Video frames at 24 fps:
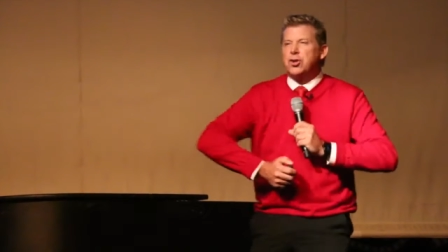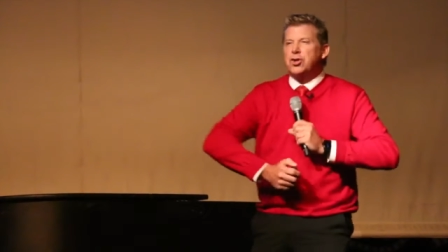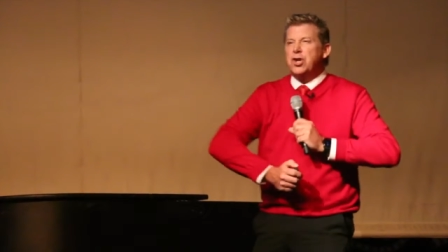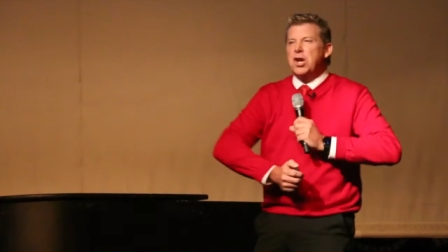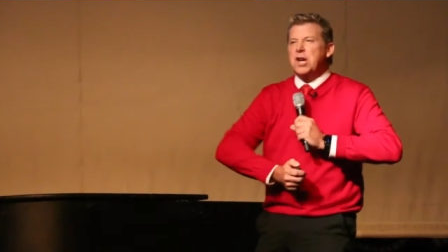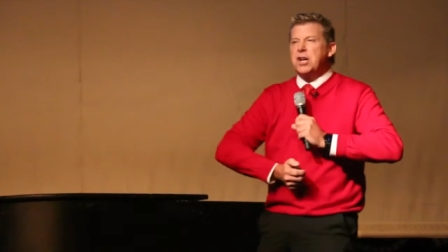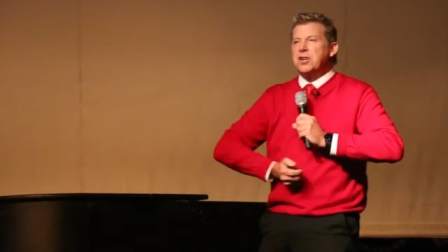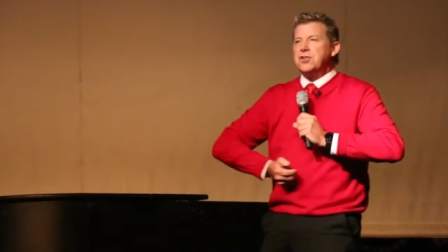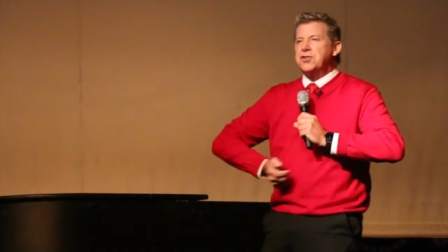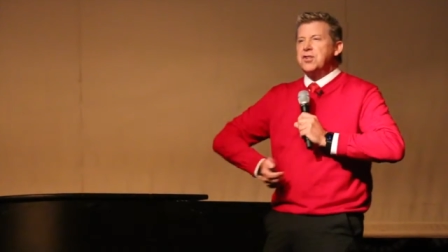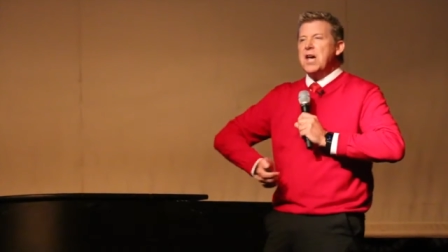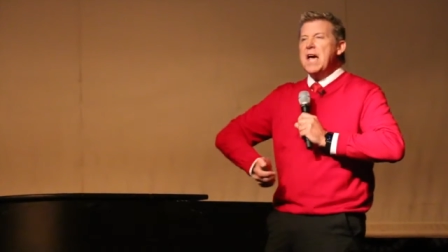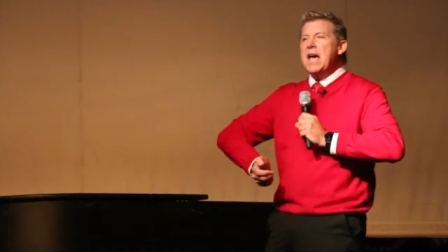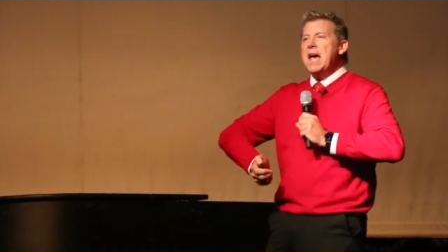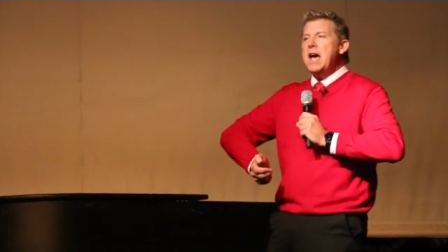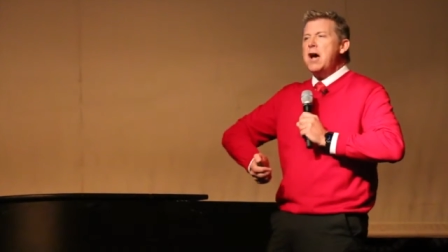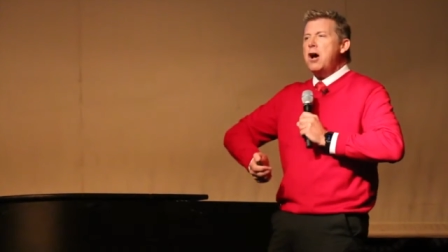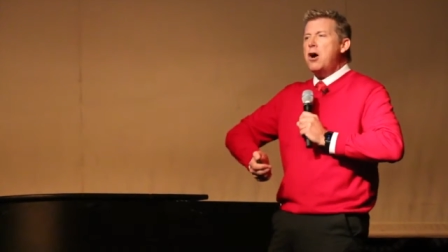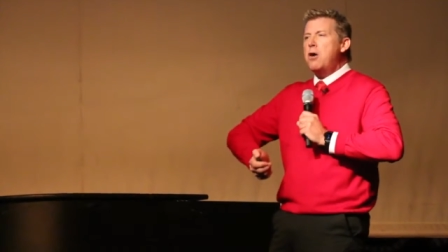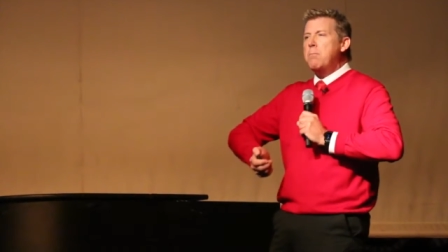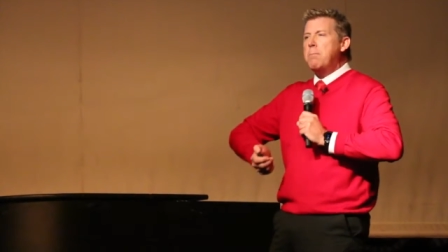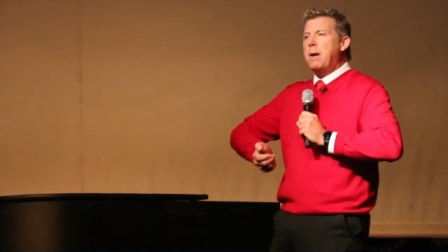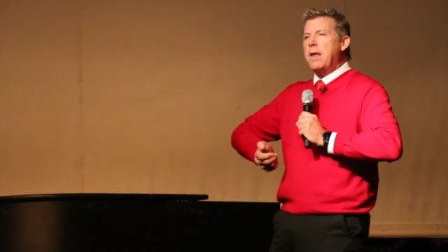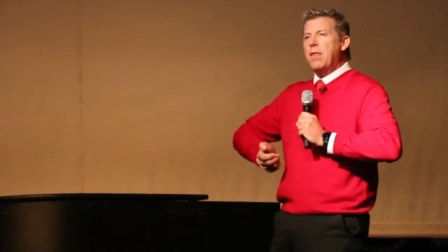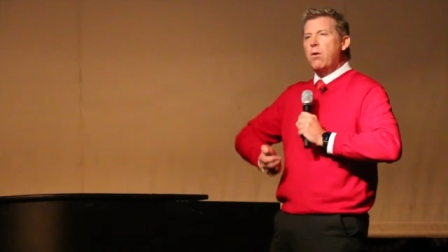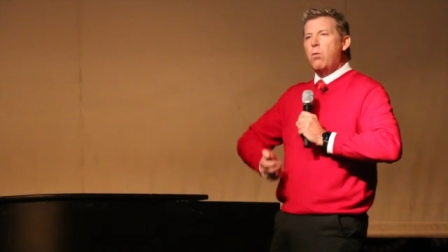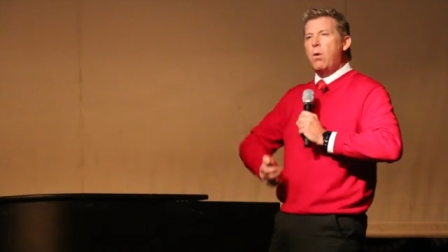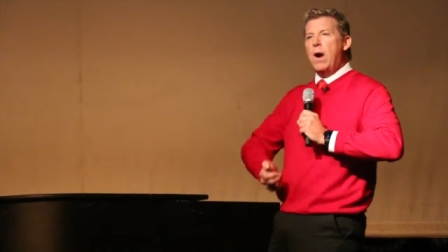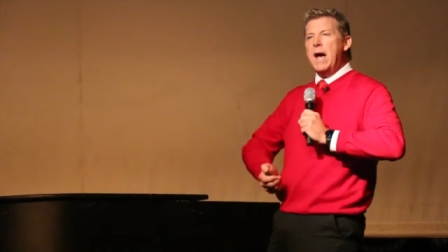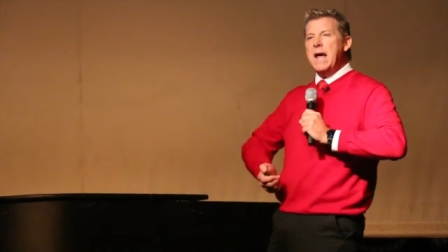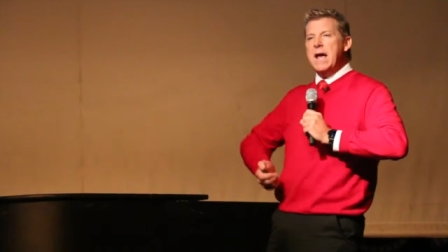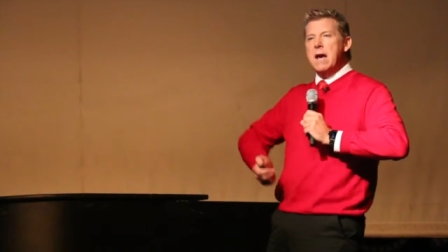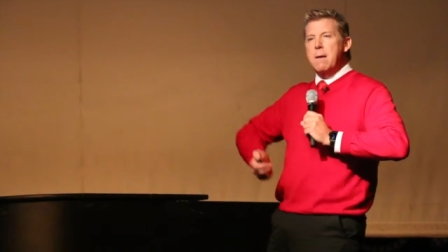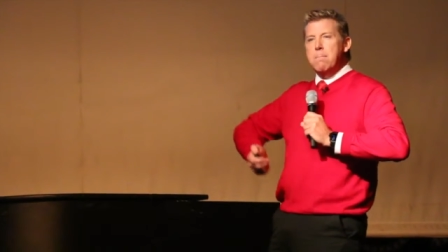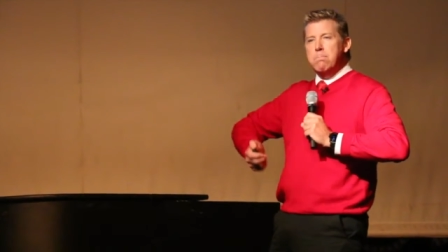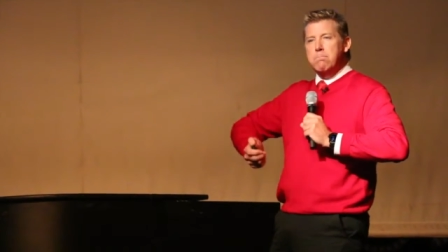She could tell by the
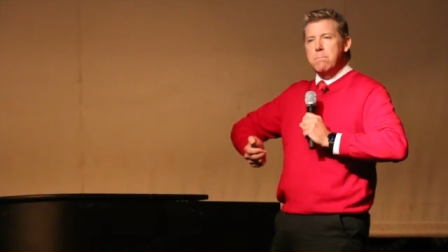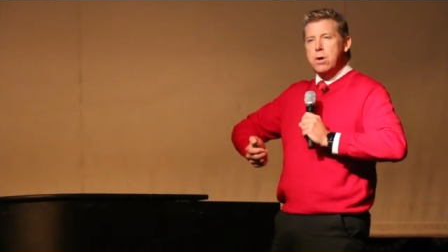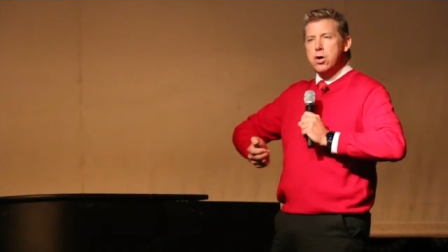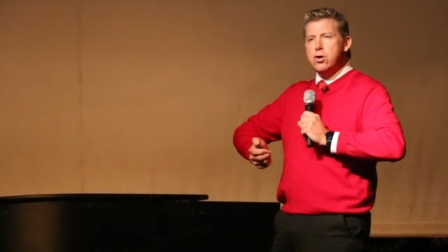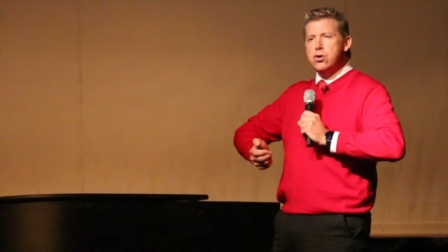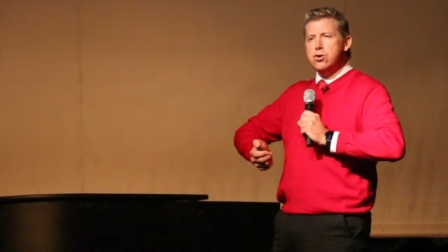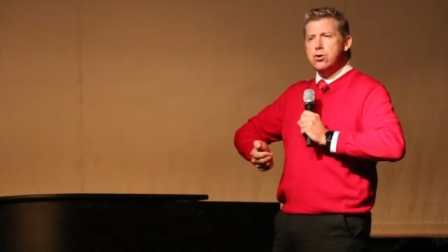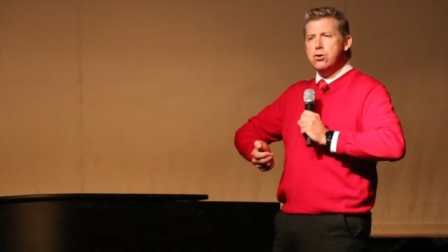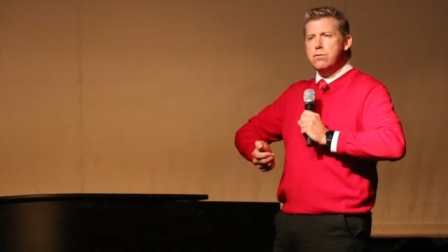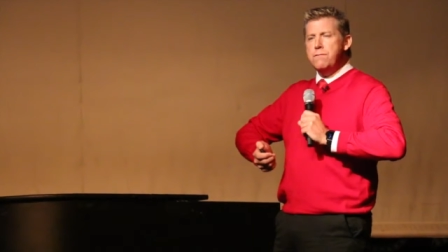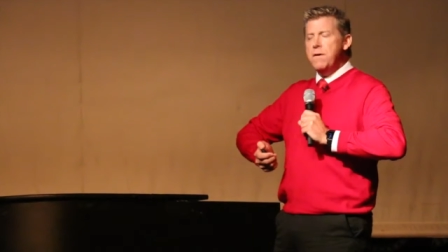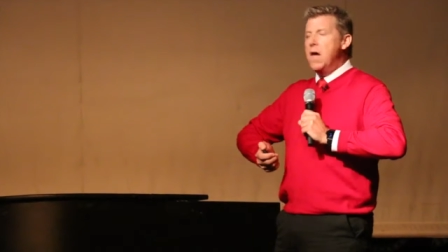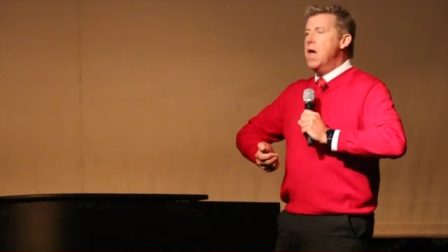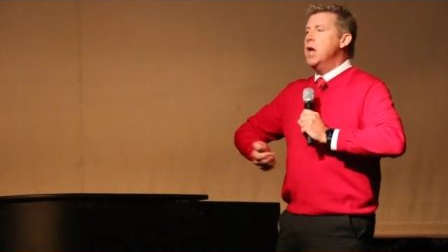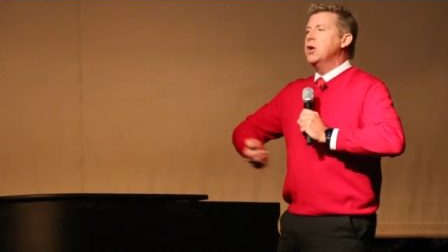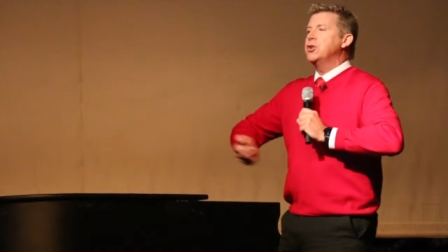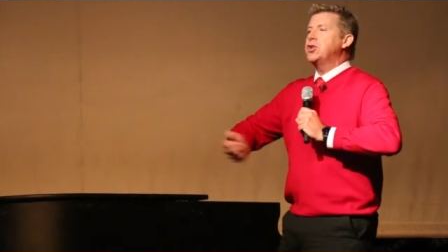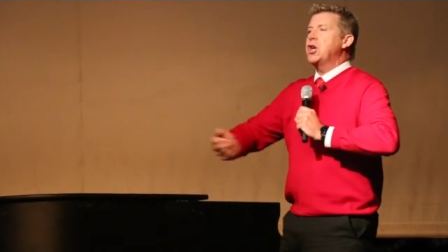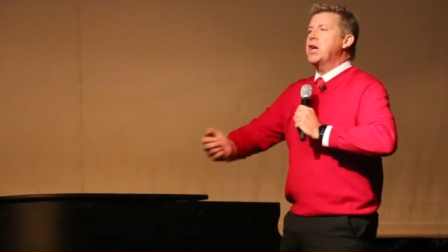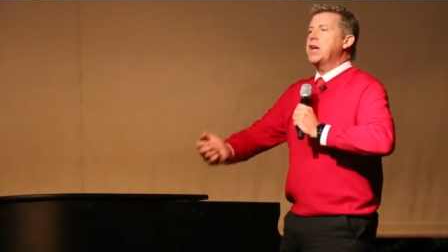way it moved.